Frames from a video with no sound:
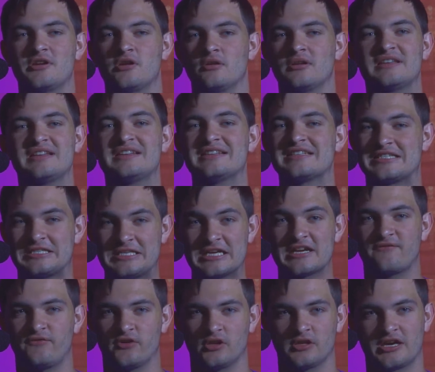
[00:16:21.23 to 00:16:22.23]
You know, it didn't
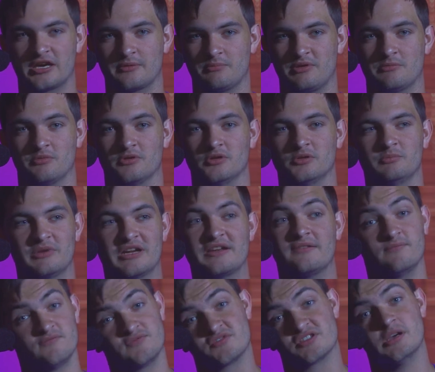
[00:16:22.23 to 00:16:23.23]
stick for a lot of people, but
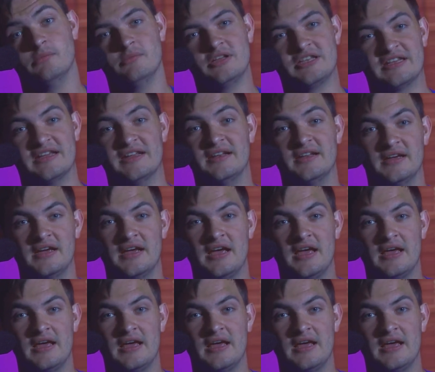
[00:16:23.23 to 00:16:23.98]
some it did.